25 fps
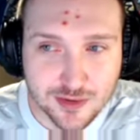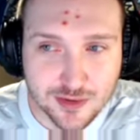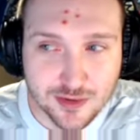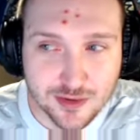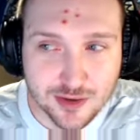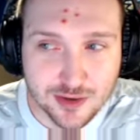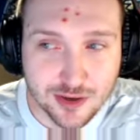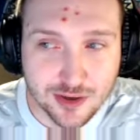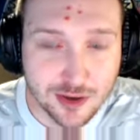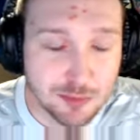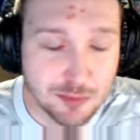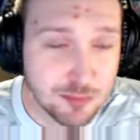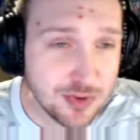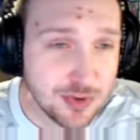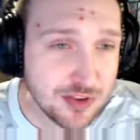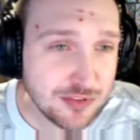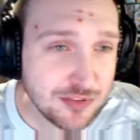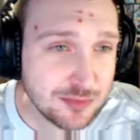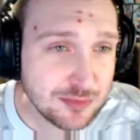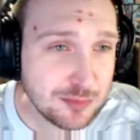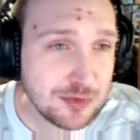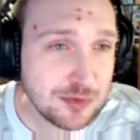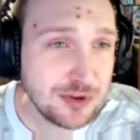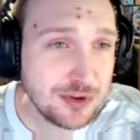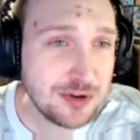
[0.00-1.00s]

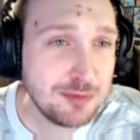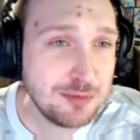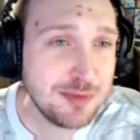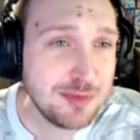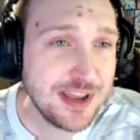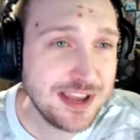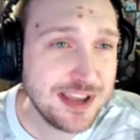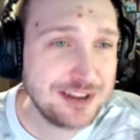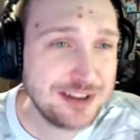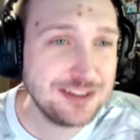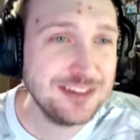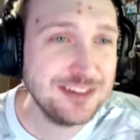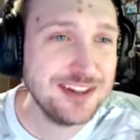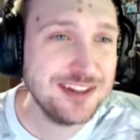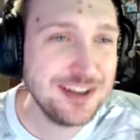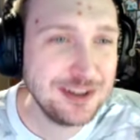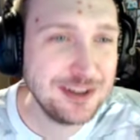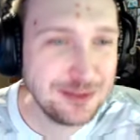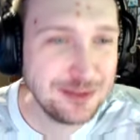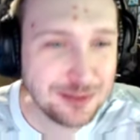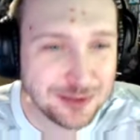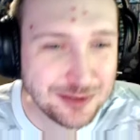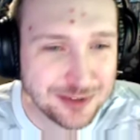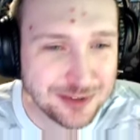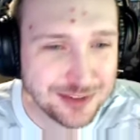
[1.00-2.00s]
abysmal our back
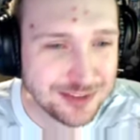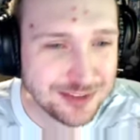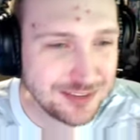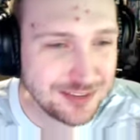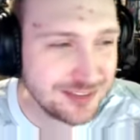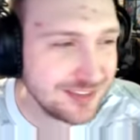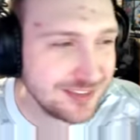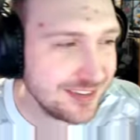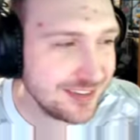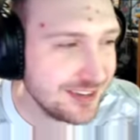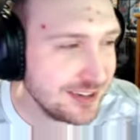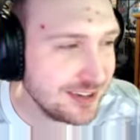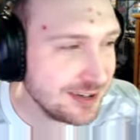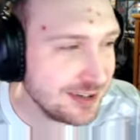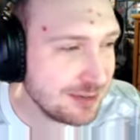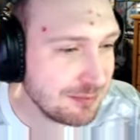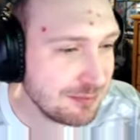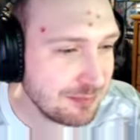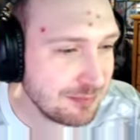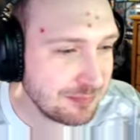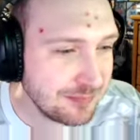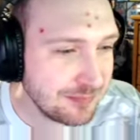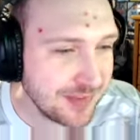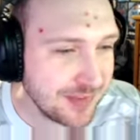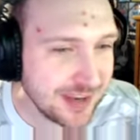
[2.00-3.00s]
line was,
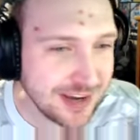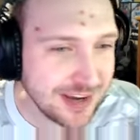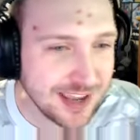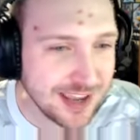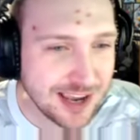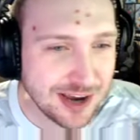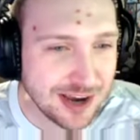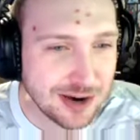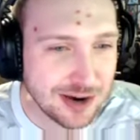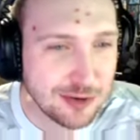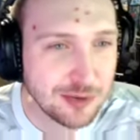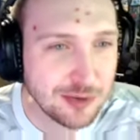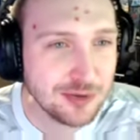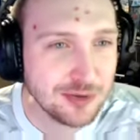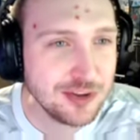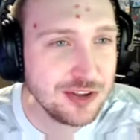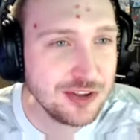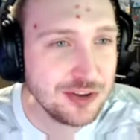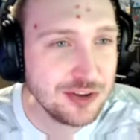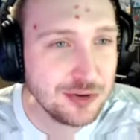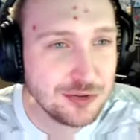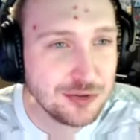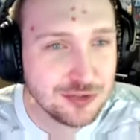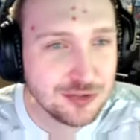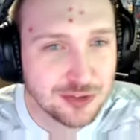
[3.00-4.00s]
and how
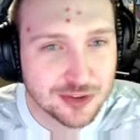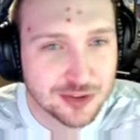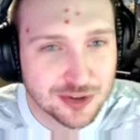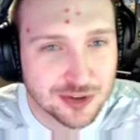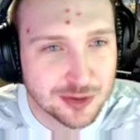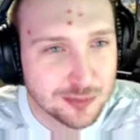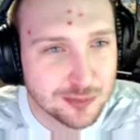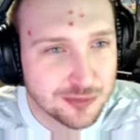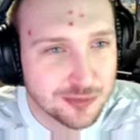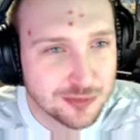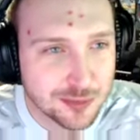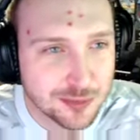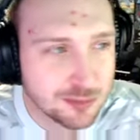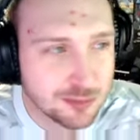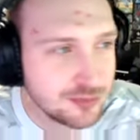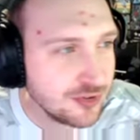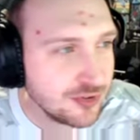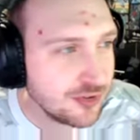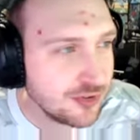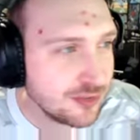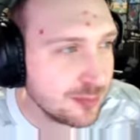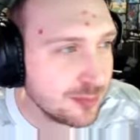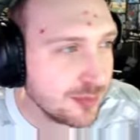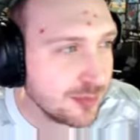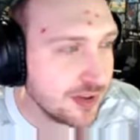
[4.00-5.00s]
huge he comes up
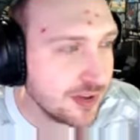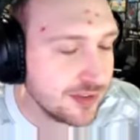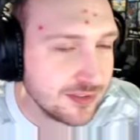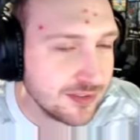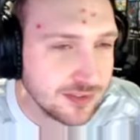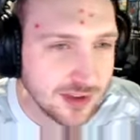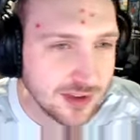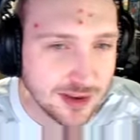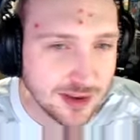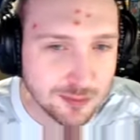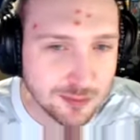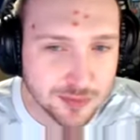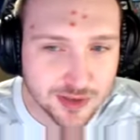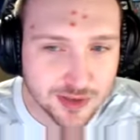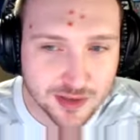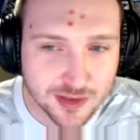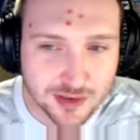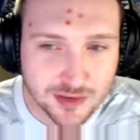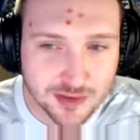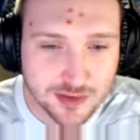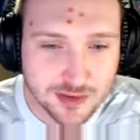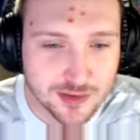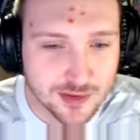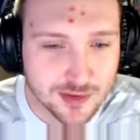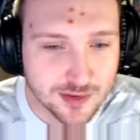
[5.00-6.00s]
just by
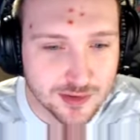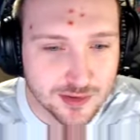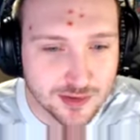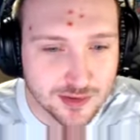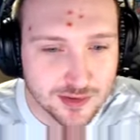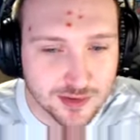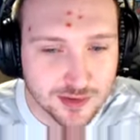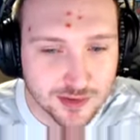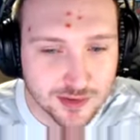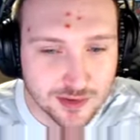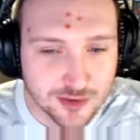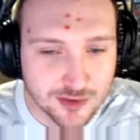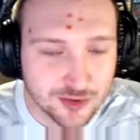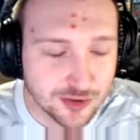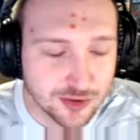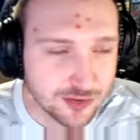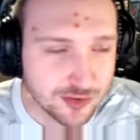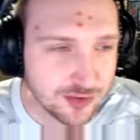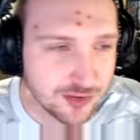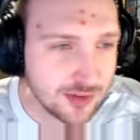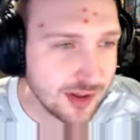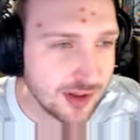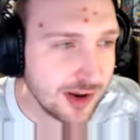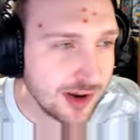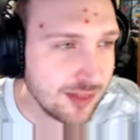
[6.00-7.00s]
stopping just
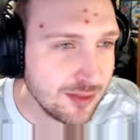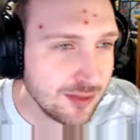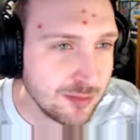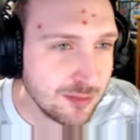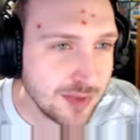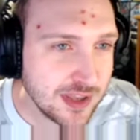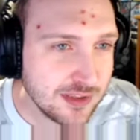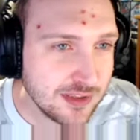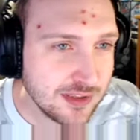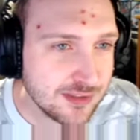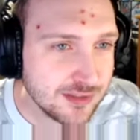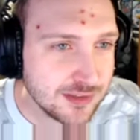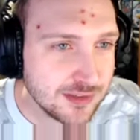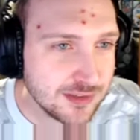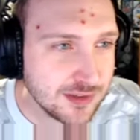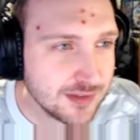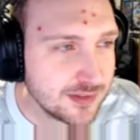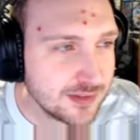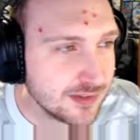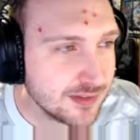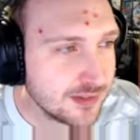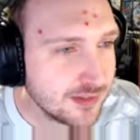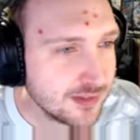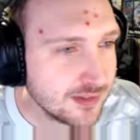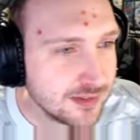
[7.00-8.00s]
a lot of the
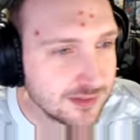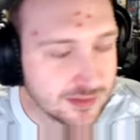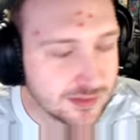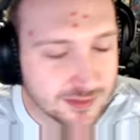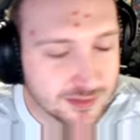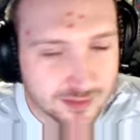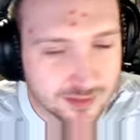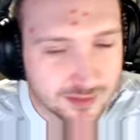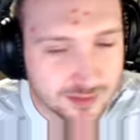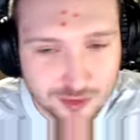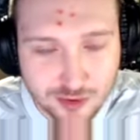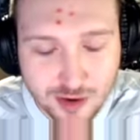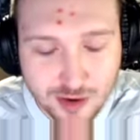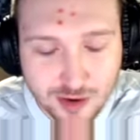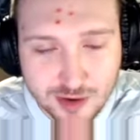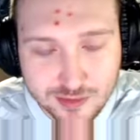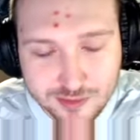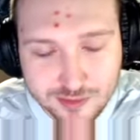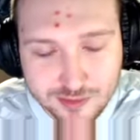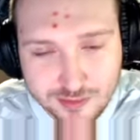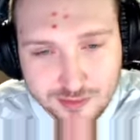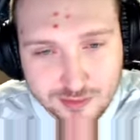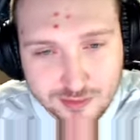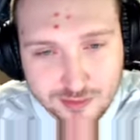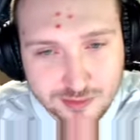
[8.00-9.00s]
basics,
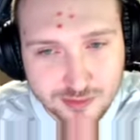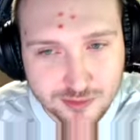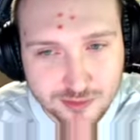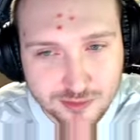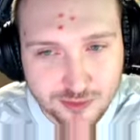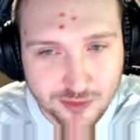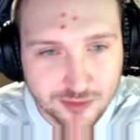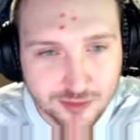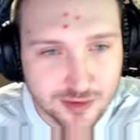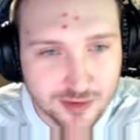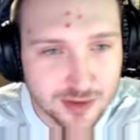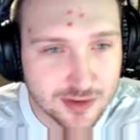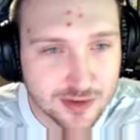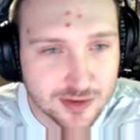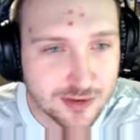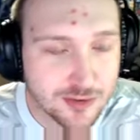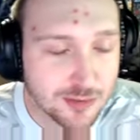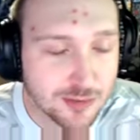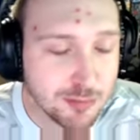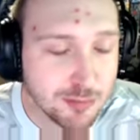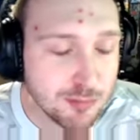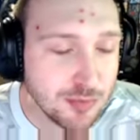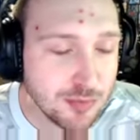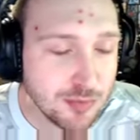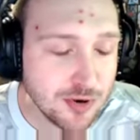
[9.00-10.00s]
crosses, just getting to
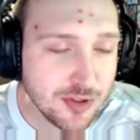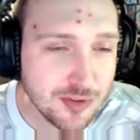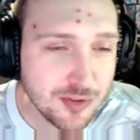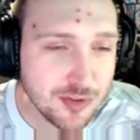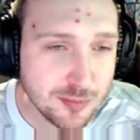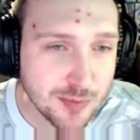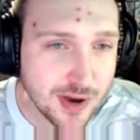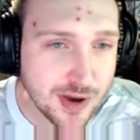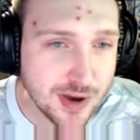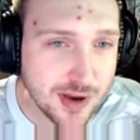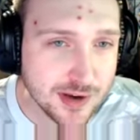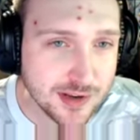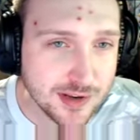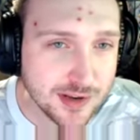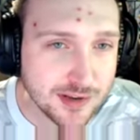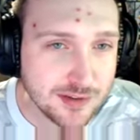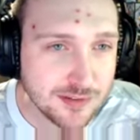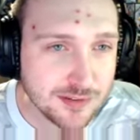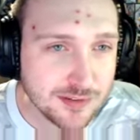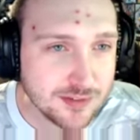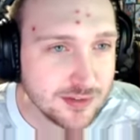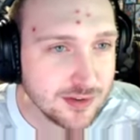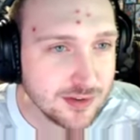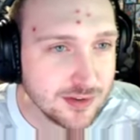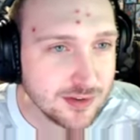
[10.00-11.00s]
put his body and
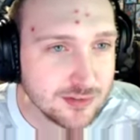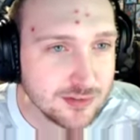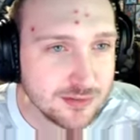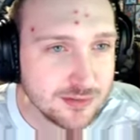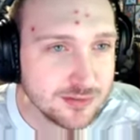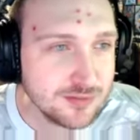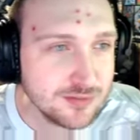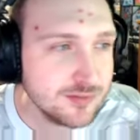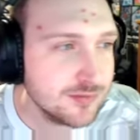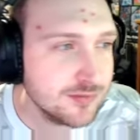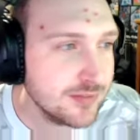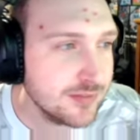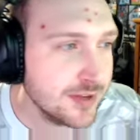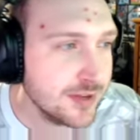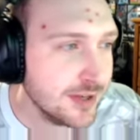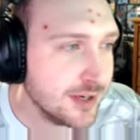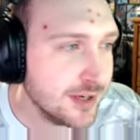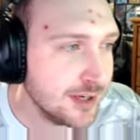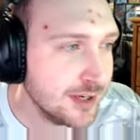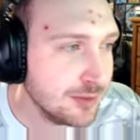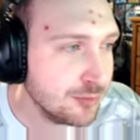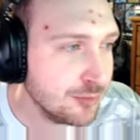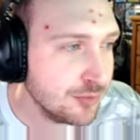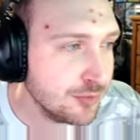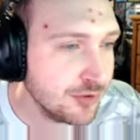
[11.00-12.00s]
stuff,
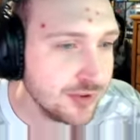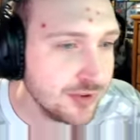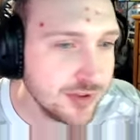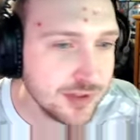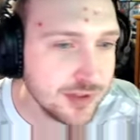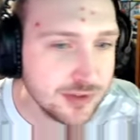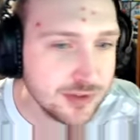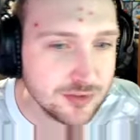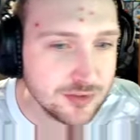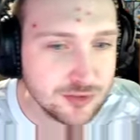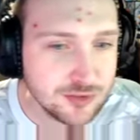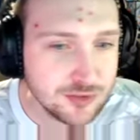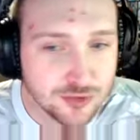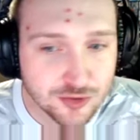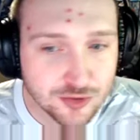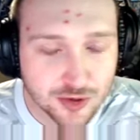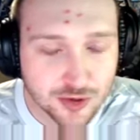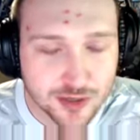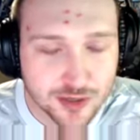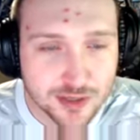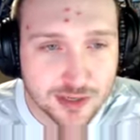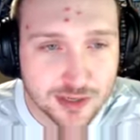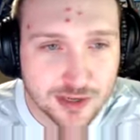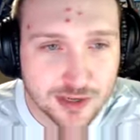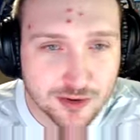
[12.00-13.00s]
really
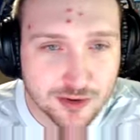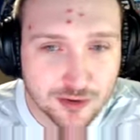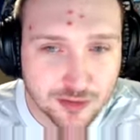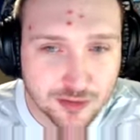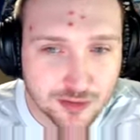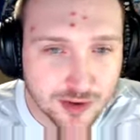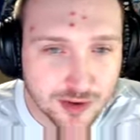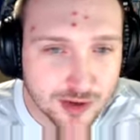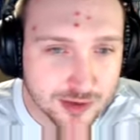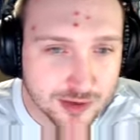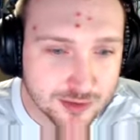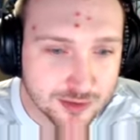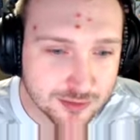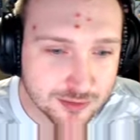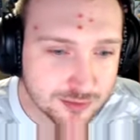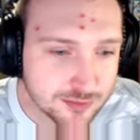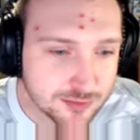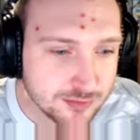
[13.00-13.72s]
shutting down a lot of